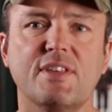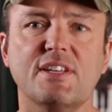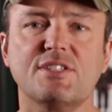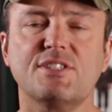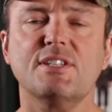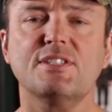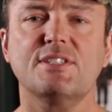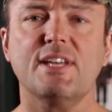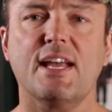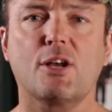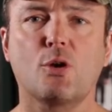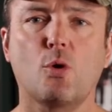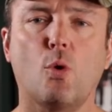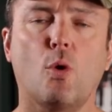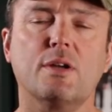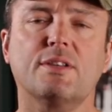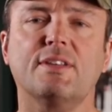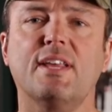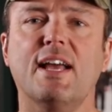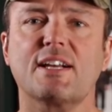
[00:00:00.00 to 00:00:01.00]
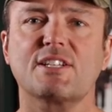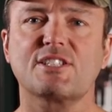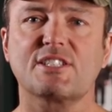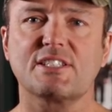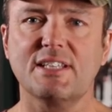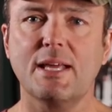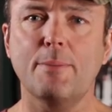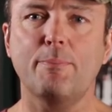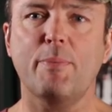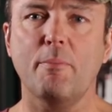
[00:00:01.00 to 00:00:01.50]
This is a Gore-Tex
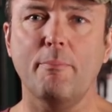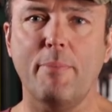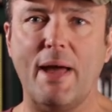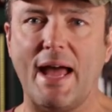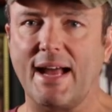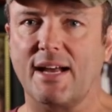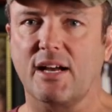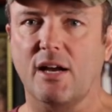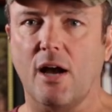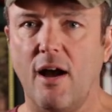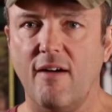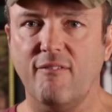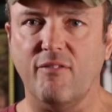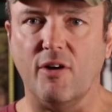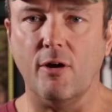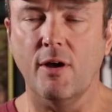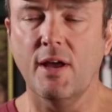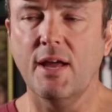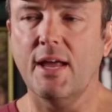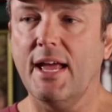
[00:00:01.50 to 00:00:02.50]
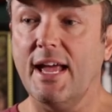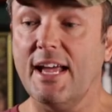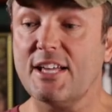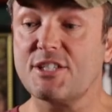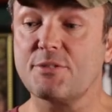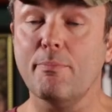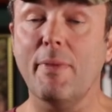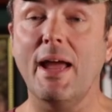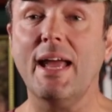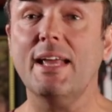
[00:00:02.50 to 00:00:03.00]
sleeping bag cover.
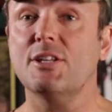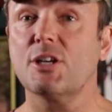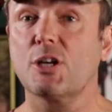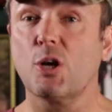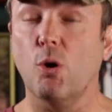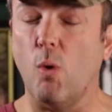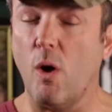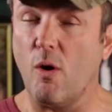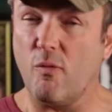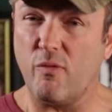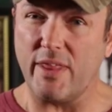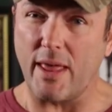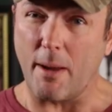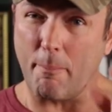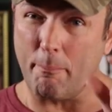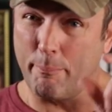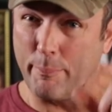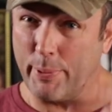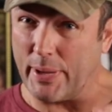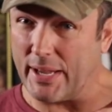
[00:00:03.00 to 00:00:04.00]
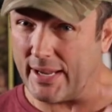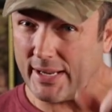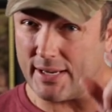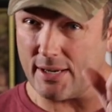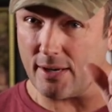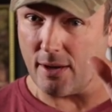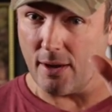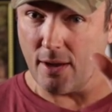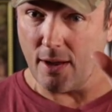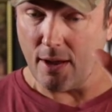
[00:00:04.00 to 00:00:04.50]
It's made to go over that
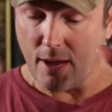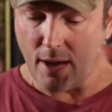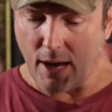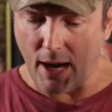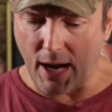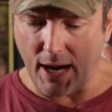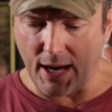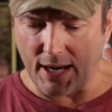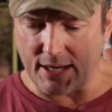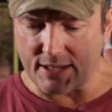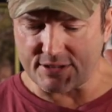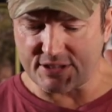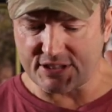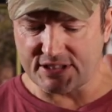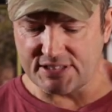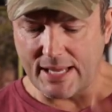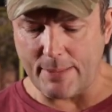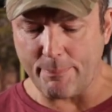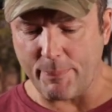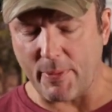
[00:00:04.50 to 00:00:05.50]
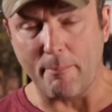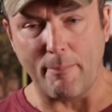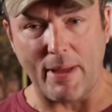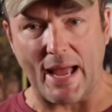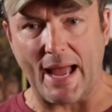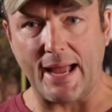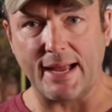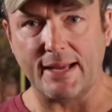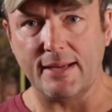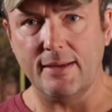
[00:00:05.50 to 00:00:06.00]
big sleeping
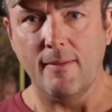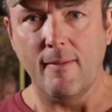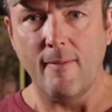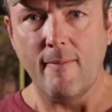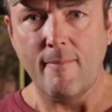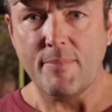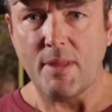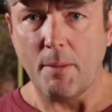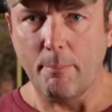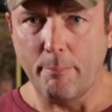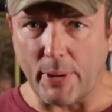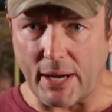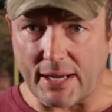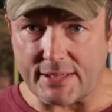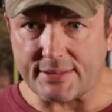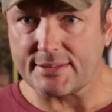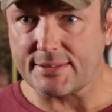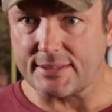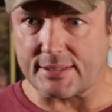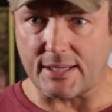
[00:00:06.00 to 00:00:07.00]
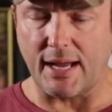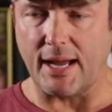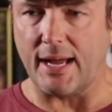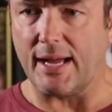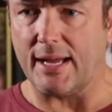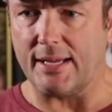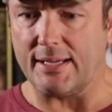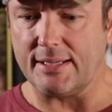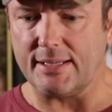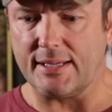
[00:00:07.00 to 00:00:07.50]
bag, but
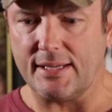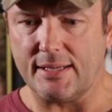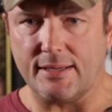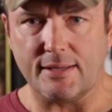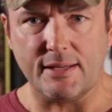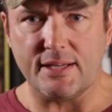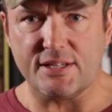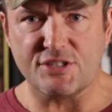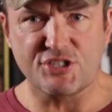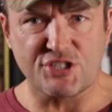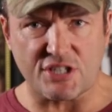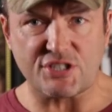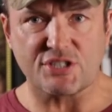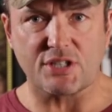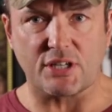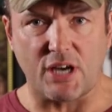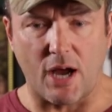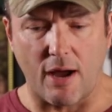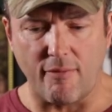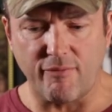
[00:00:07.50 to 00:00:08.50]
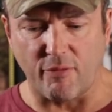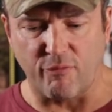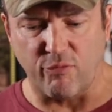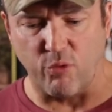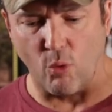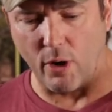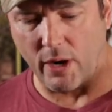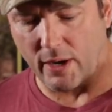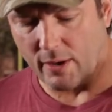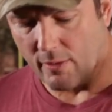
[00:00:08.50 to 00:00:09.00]
it's just a cover
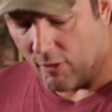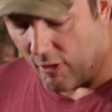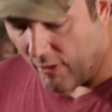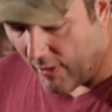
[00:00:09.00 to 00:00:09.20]
for it.